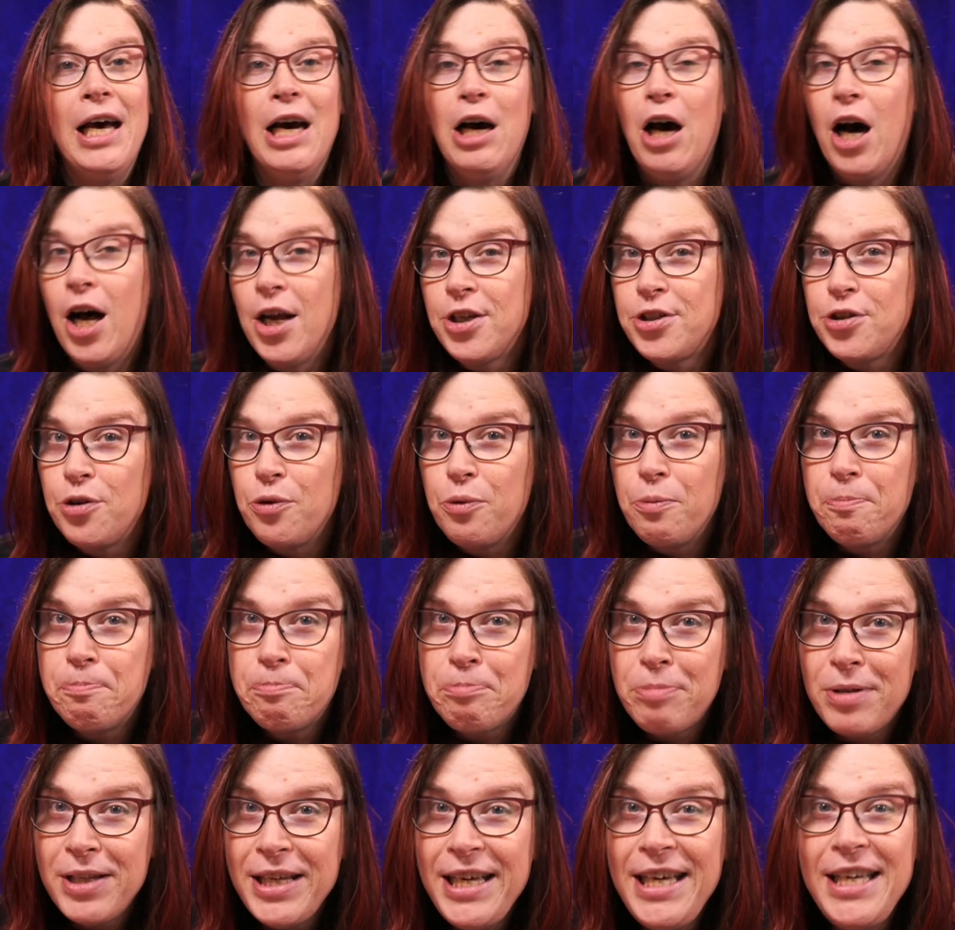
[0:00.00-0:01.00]
Also,
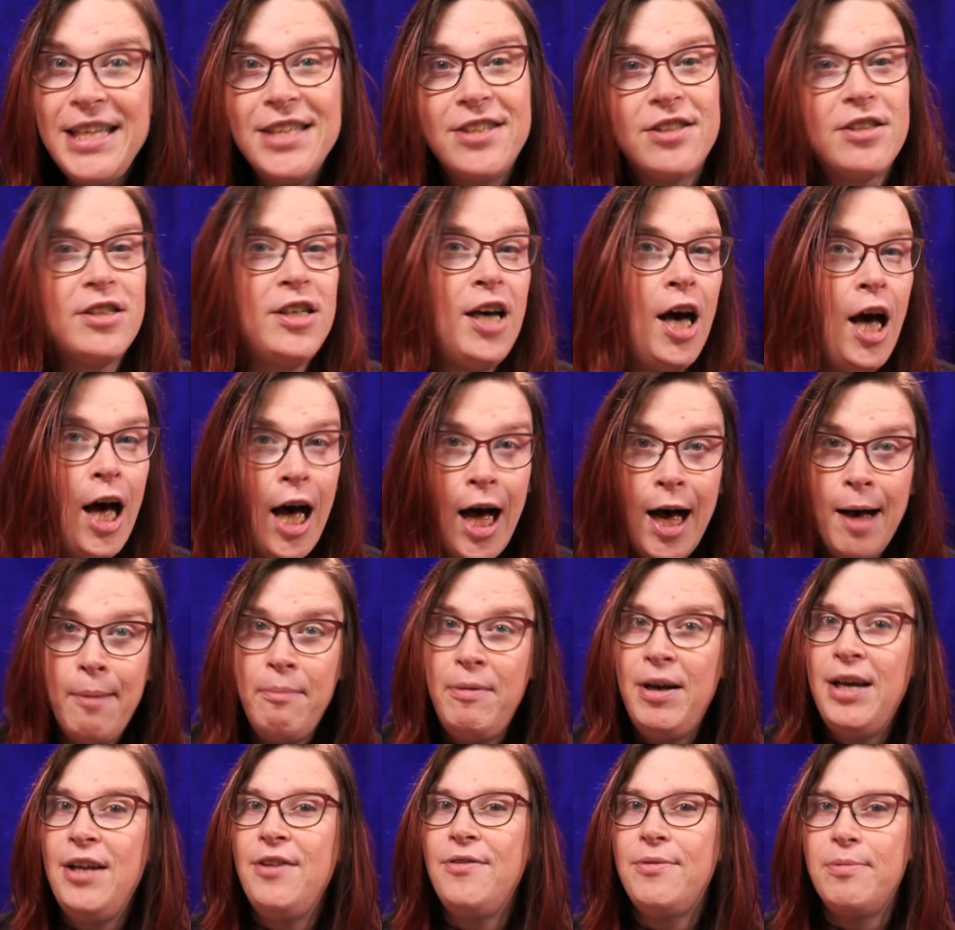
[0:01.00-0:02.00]
please
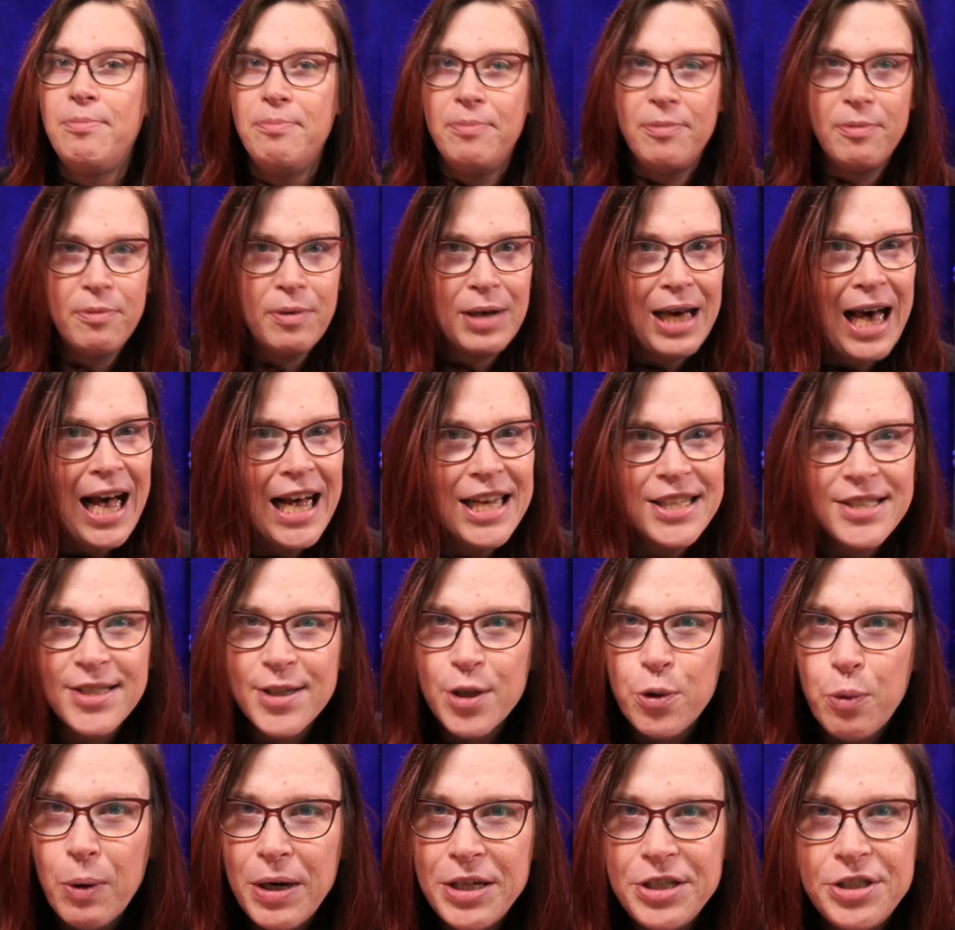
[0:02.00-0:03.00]
comment, ask
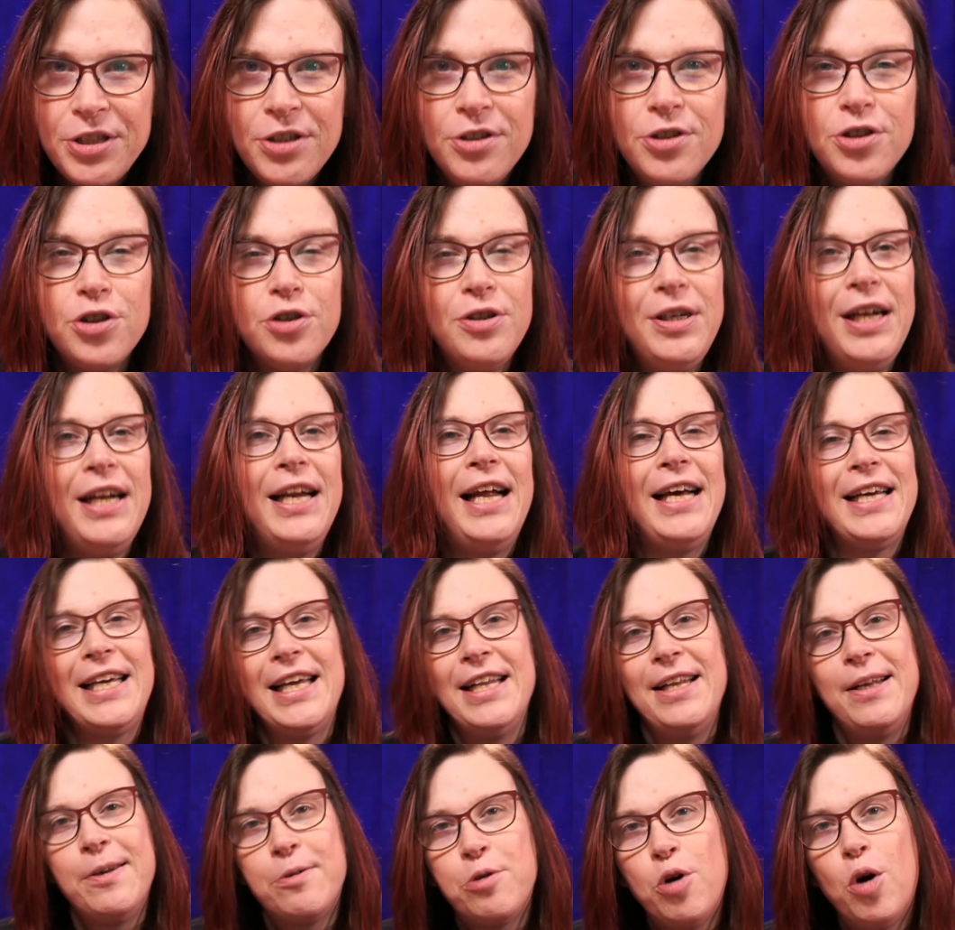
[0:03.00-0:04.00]
questions so that I can
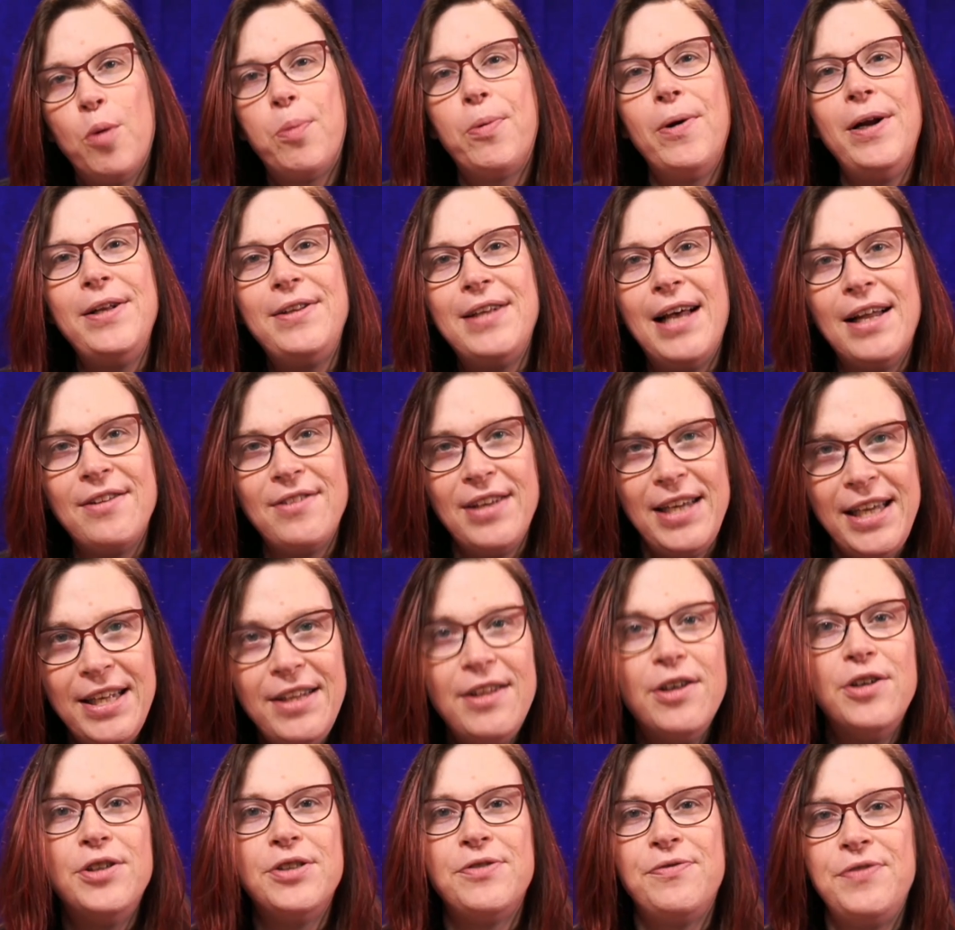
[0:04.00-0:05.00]
incorporate that in
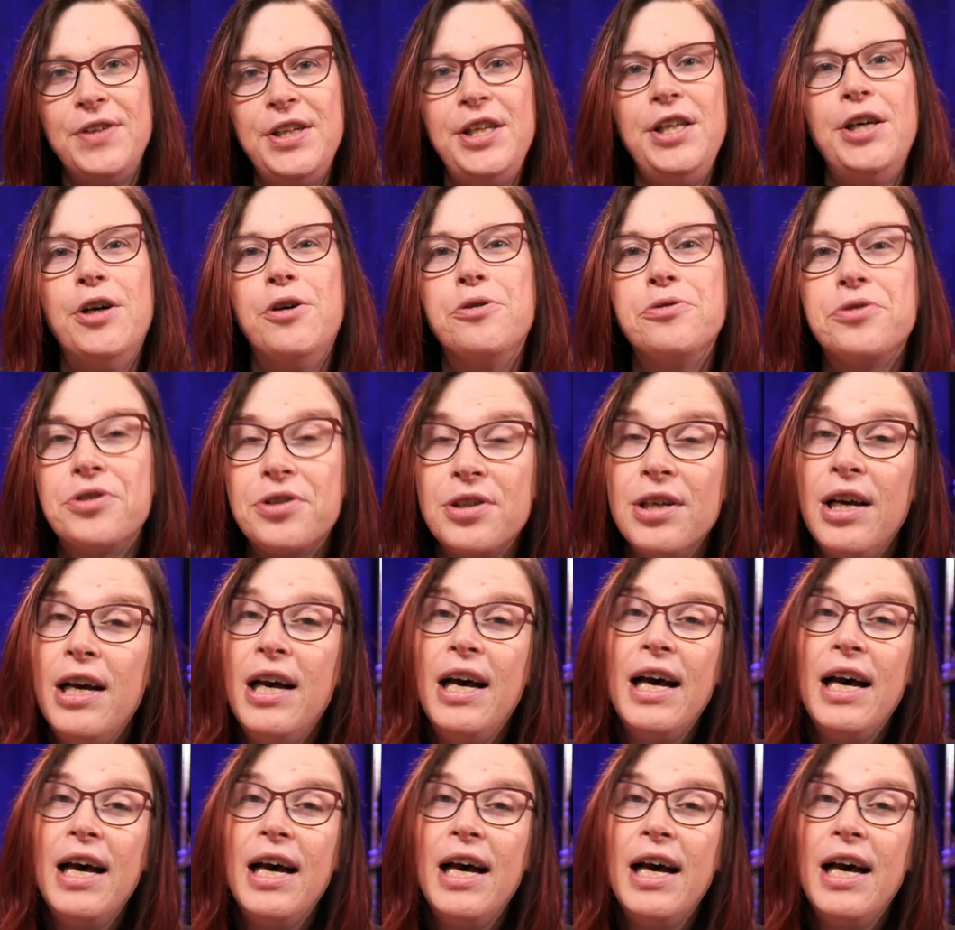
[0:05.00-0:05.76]
those videos.